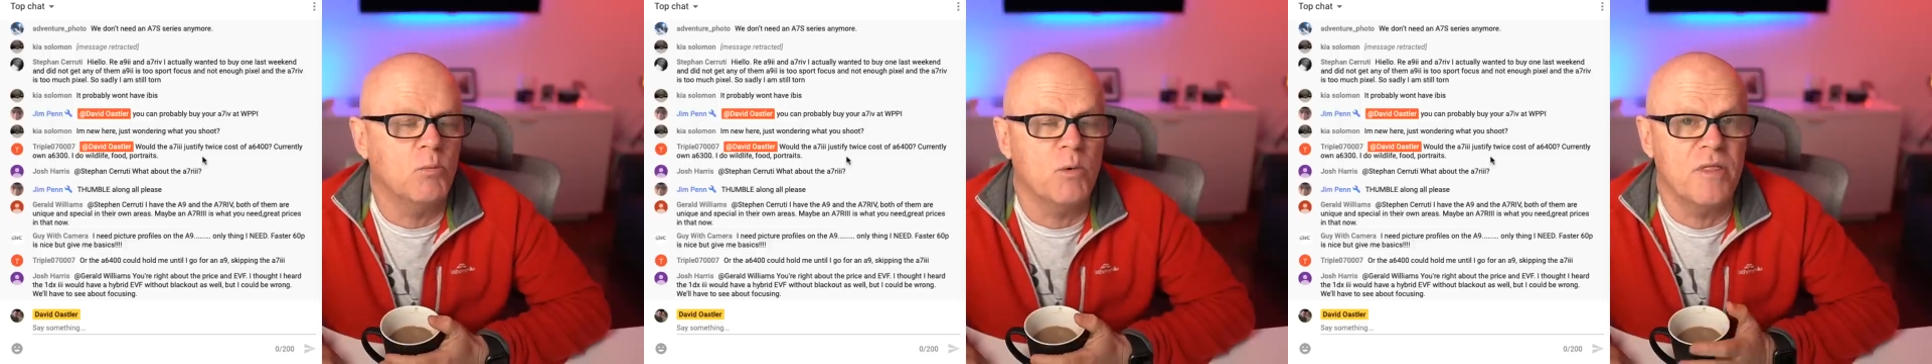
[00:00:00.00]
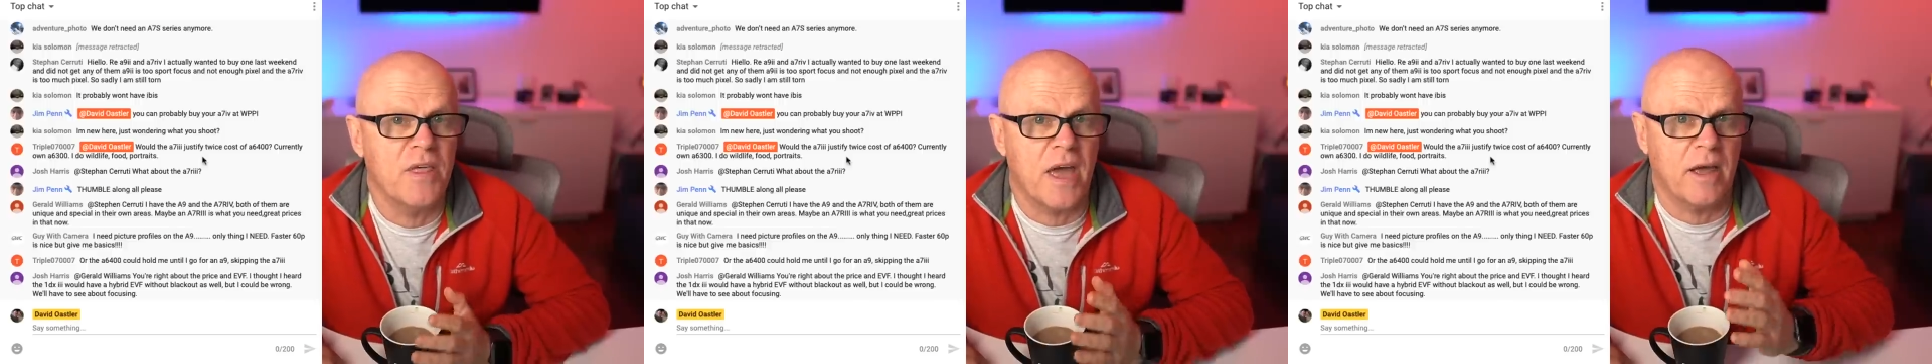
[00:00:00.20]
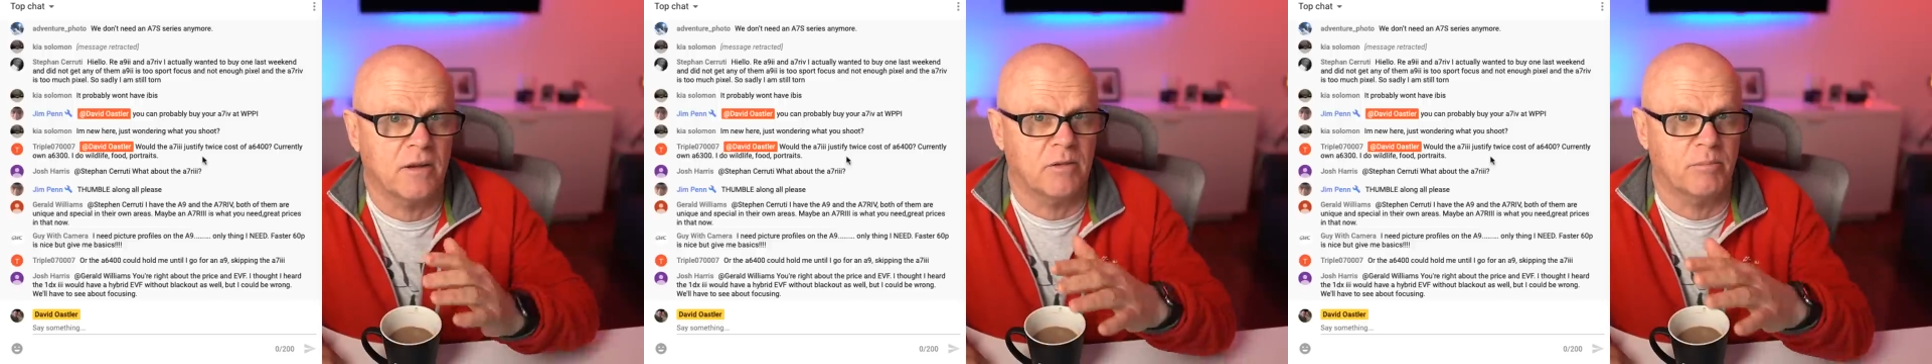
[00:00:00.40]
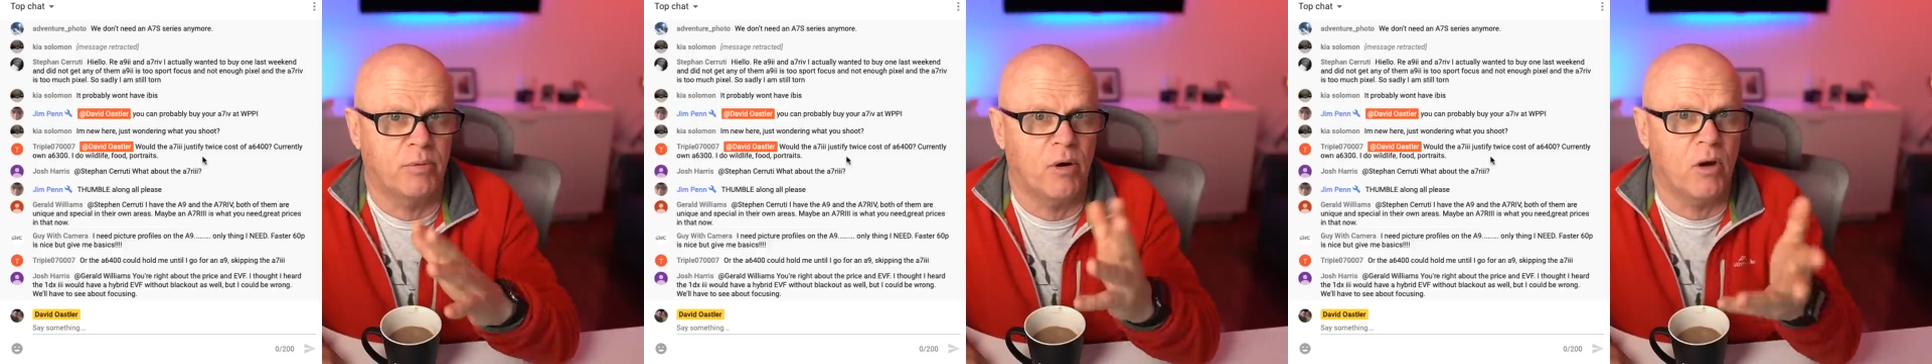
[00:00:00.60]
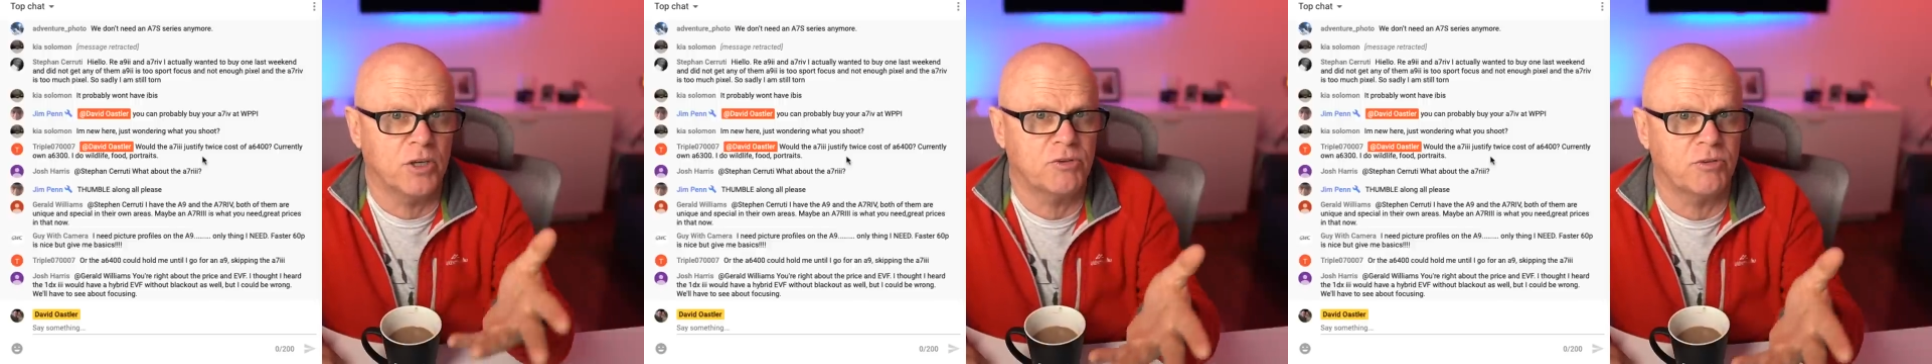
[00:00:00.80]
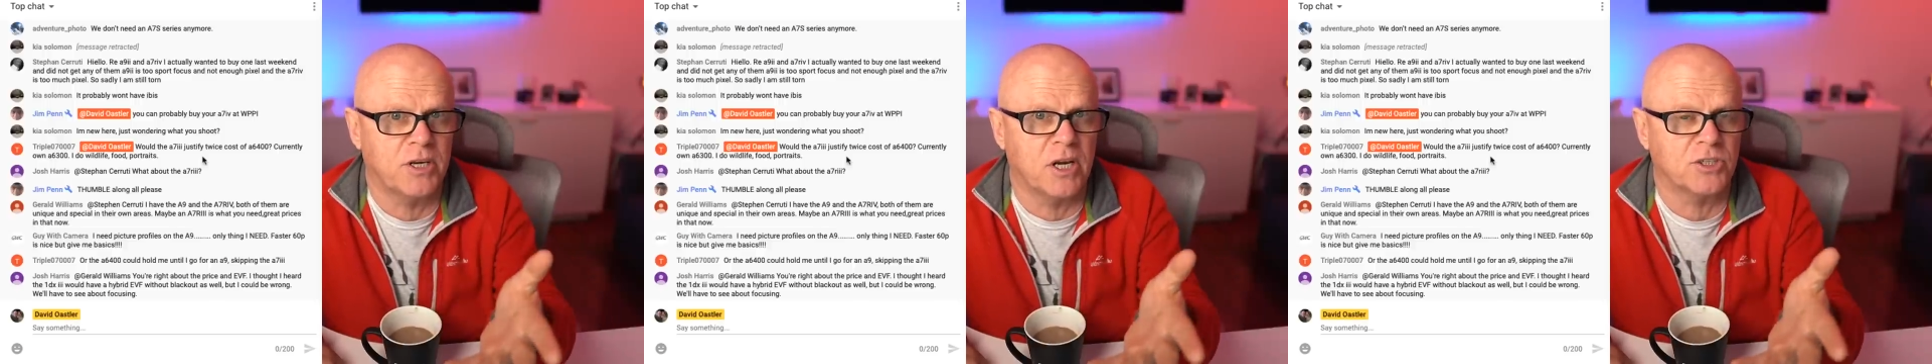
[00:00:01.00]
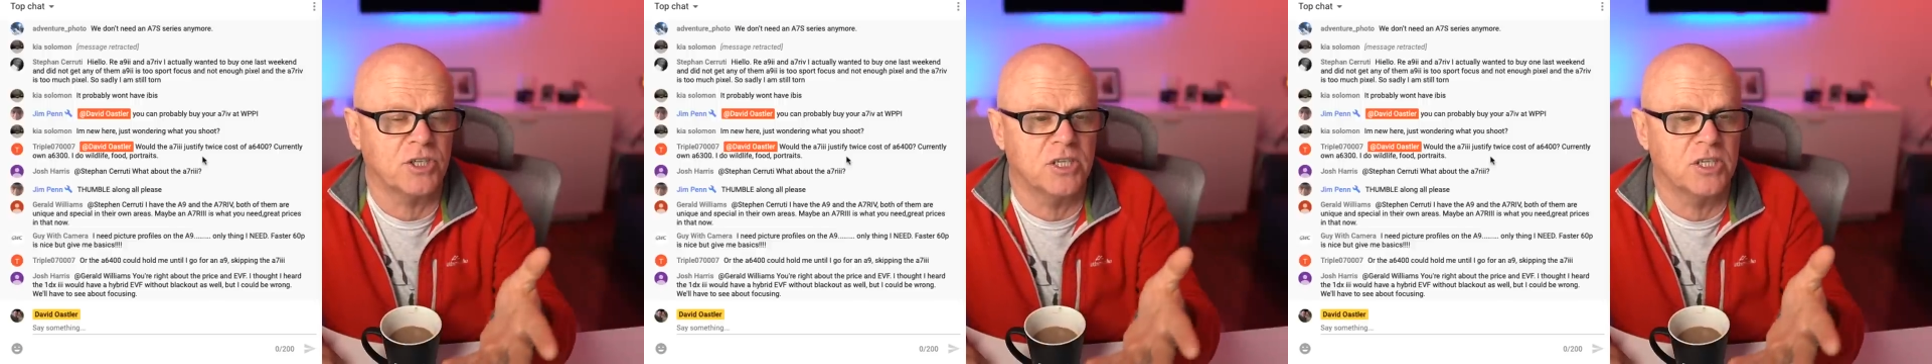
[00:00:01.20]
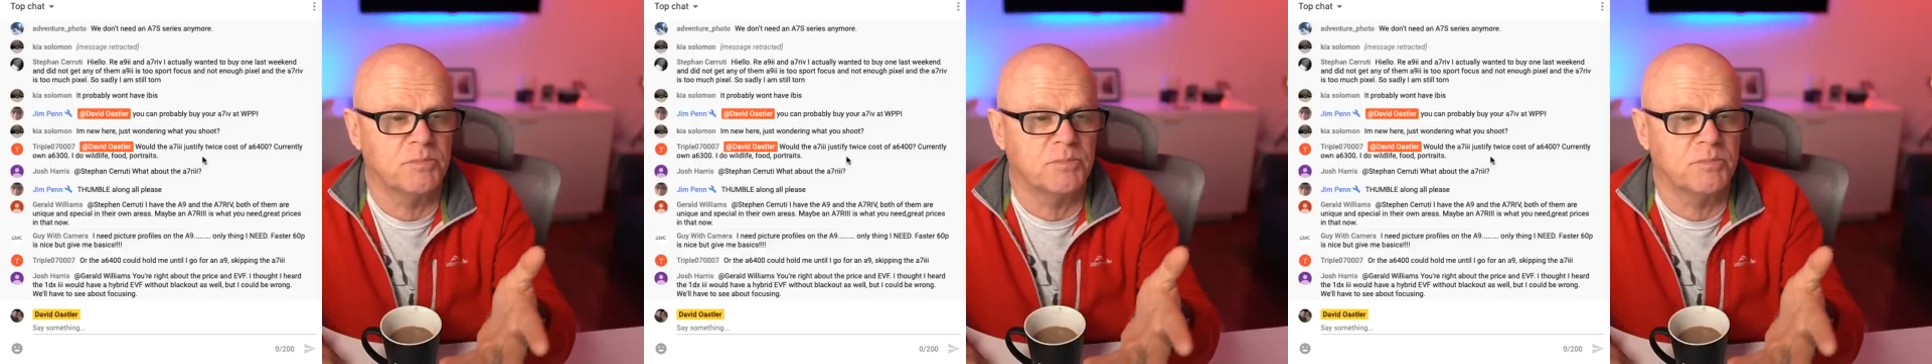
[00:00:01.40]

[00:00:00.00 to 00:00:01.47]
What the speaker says: with that price reduction,